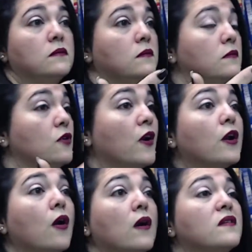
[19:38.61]
your credit
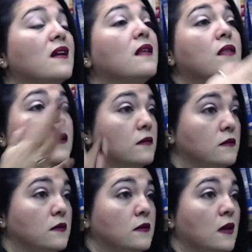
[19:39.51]
cards, anything.
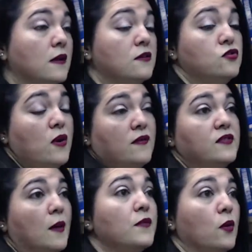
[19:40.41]
At least you have
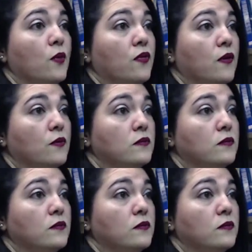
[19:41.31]
something with you.